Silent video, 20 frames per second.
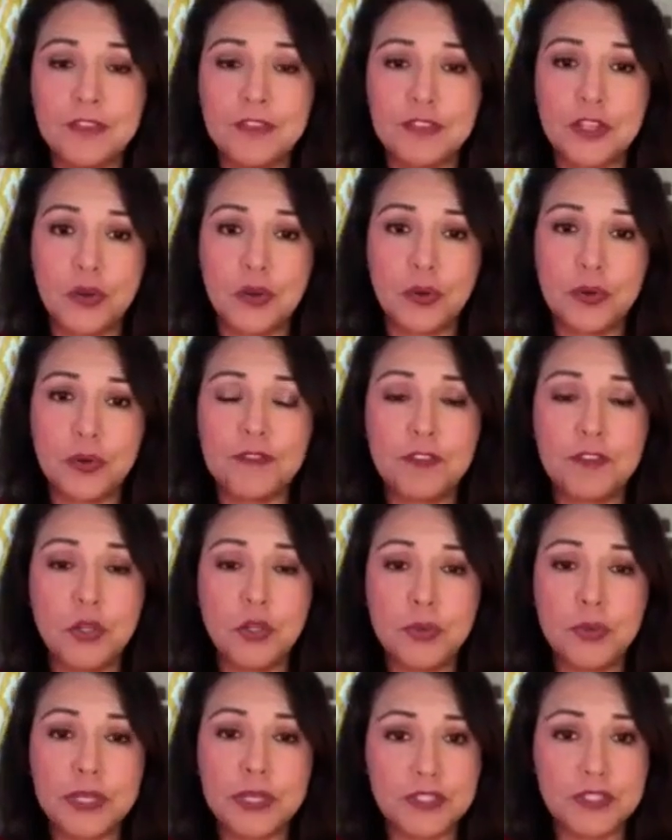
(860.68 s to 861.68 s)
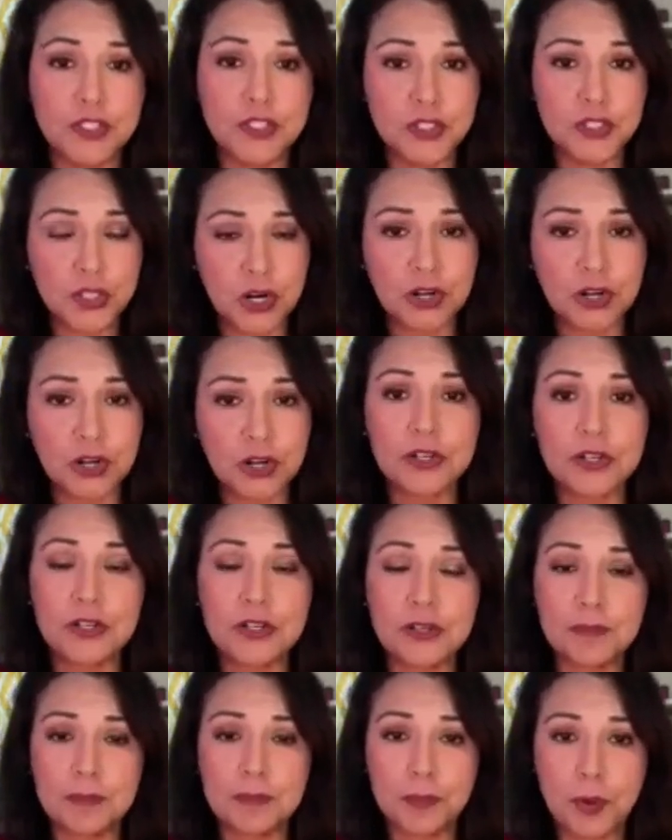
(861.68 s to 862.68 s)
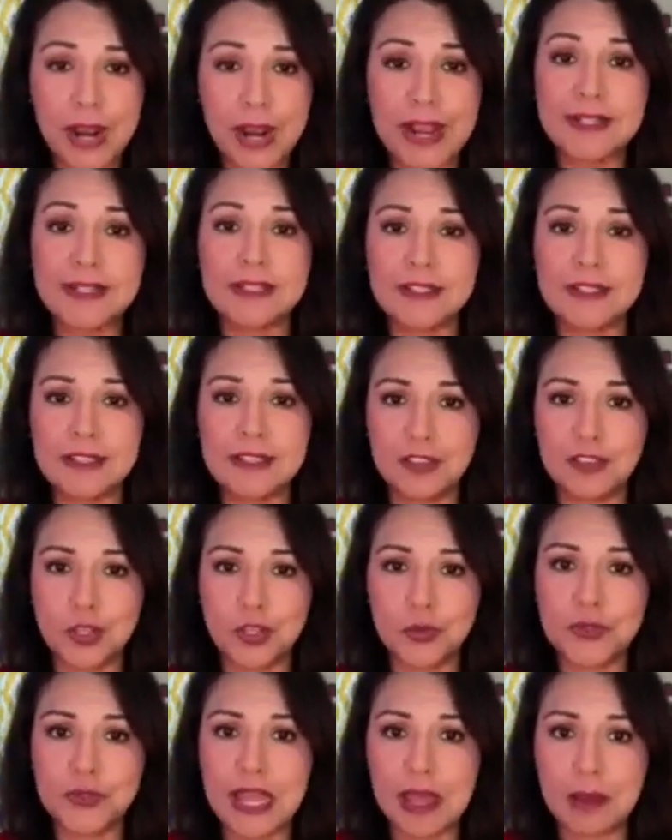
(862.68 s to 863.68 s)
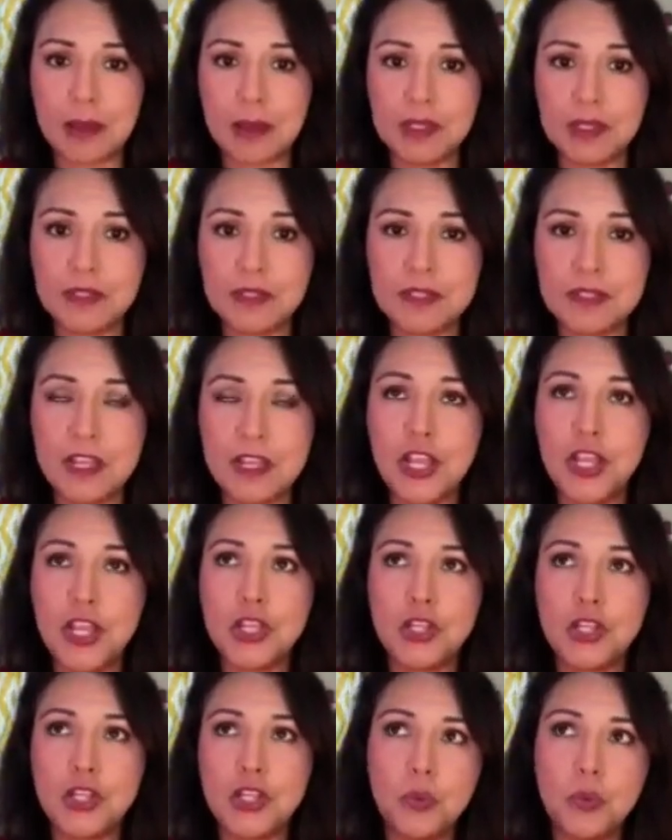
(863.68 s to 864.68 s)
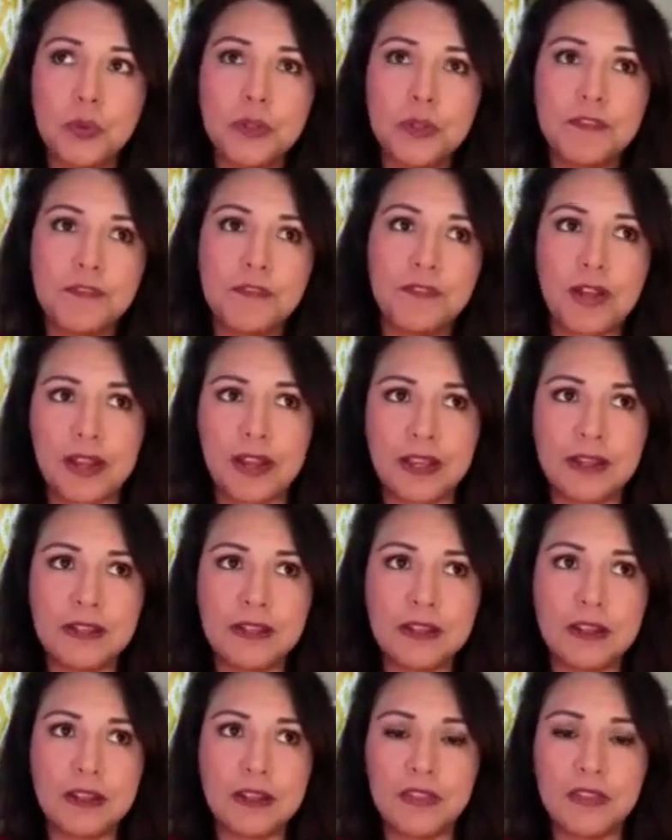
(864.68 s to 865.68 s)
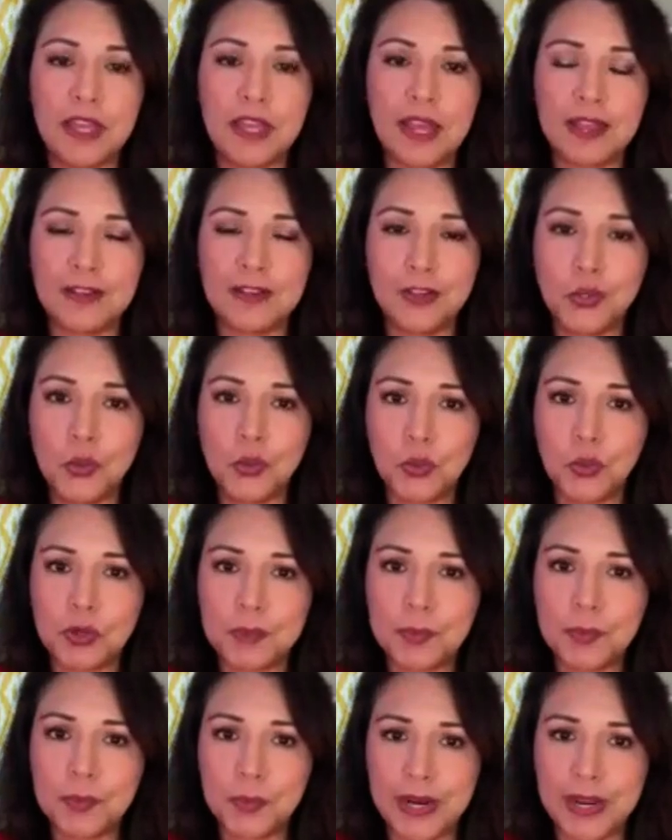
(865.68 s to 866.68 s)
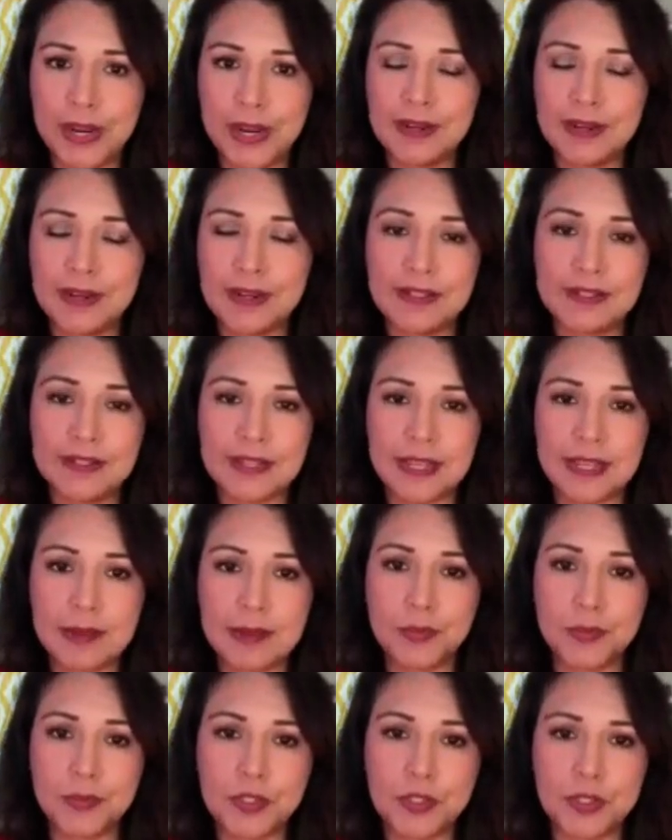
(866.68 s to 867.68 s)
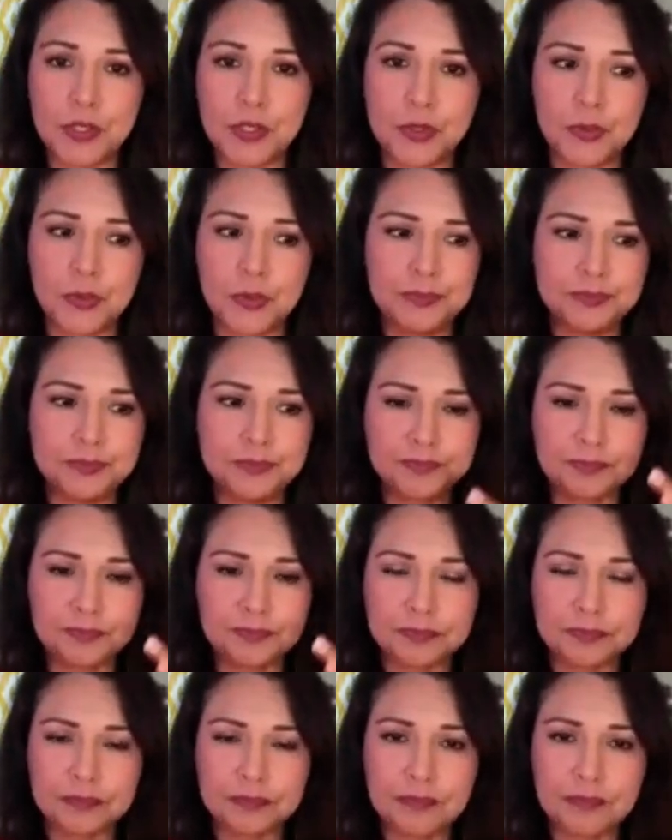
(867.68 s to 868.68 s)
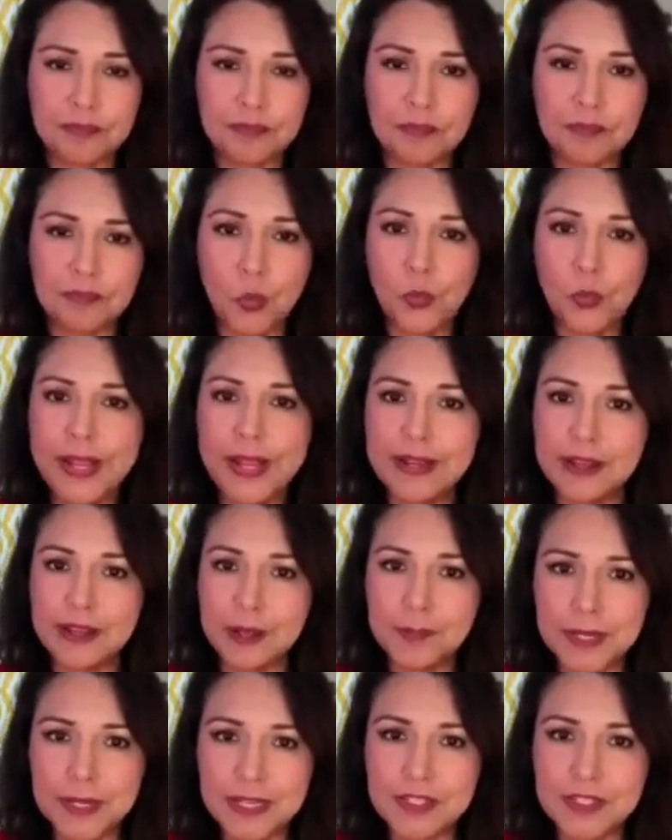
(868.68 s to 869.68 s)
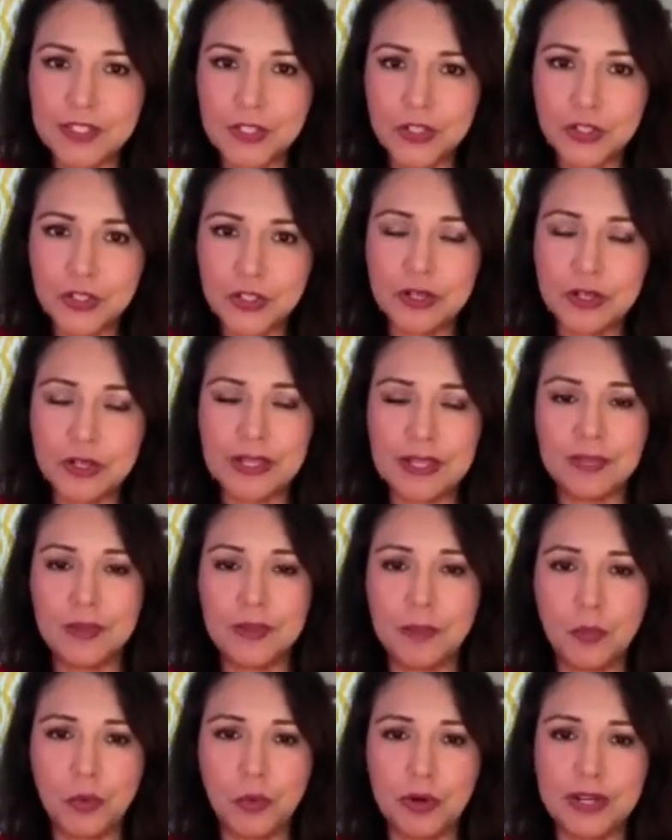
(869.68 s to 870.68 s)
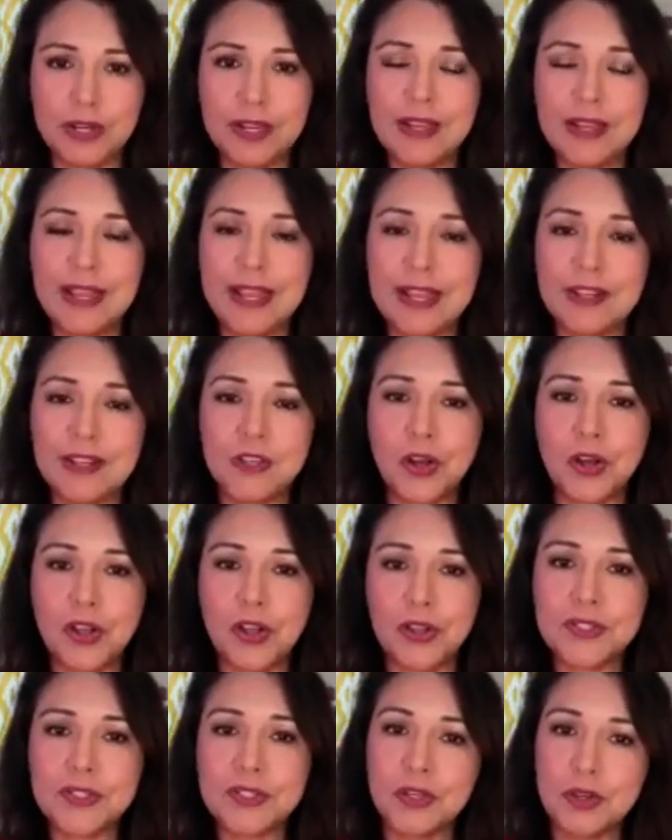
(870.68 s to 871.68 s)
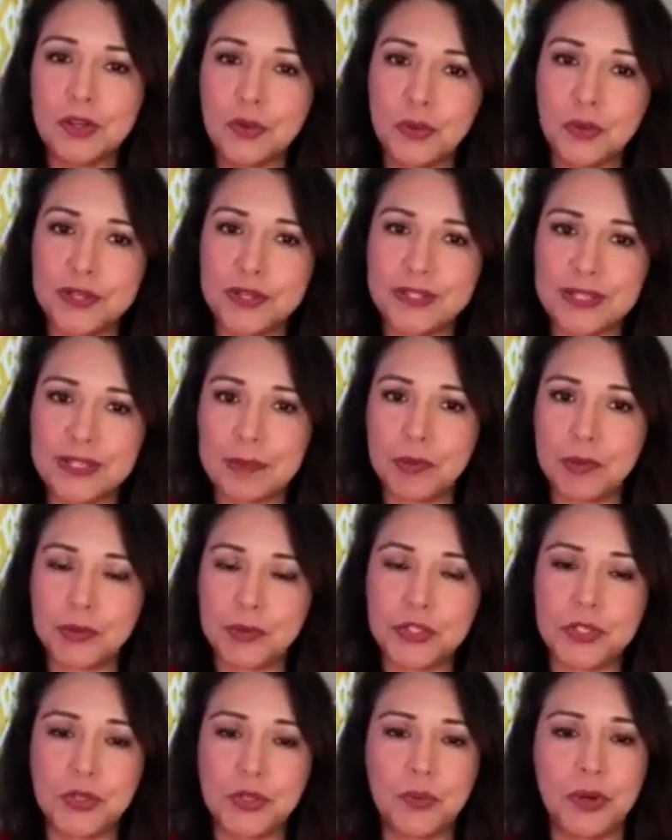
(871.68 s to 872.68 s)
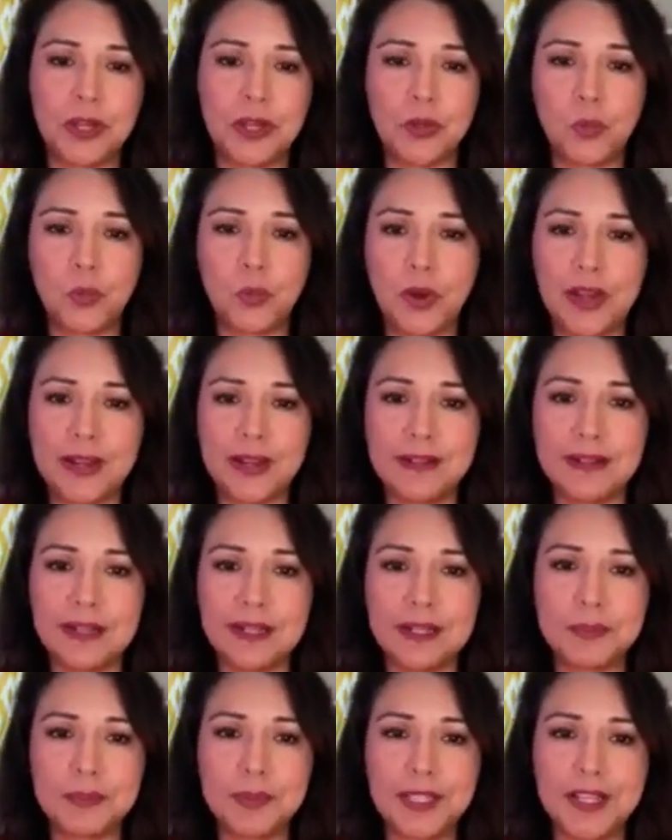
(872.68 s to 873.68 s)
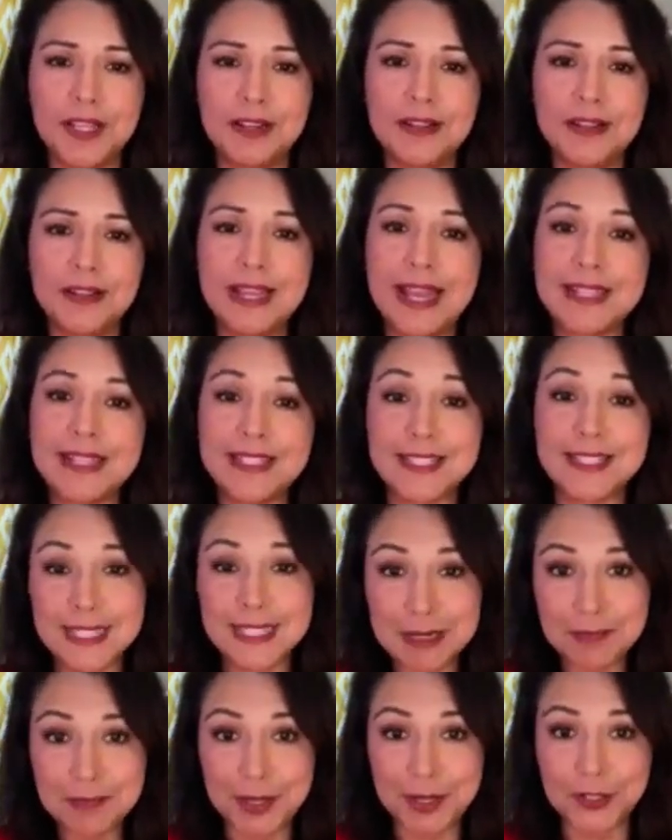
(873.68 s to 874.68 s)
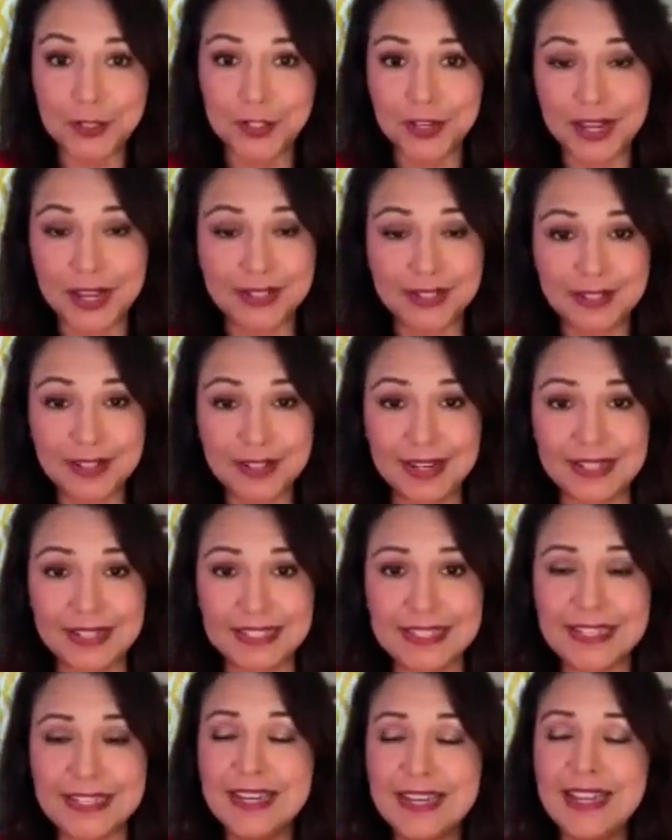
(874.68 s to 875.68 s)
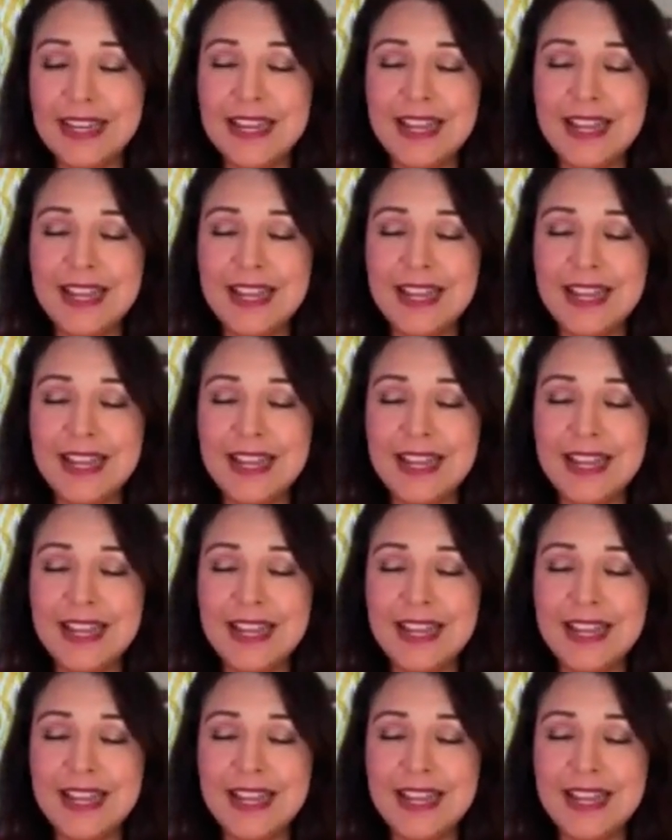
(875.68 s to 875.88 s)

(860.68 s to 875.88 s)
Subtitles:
So if you can start practicing those habits, you will find that your brain is able to wake up easier in the morning and also is able to unwind and unplug and sleep better at night.